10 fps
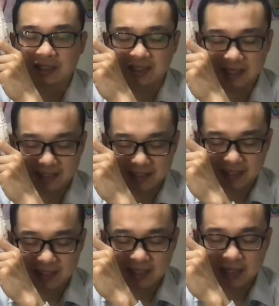Yes,
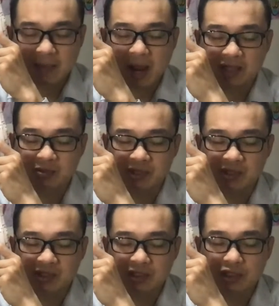in my
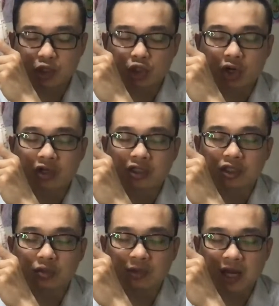experience, strong
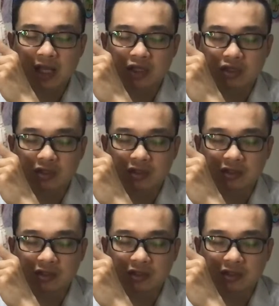stimulation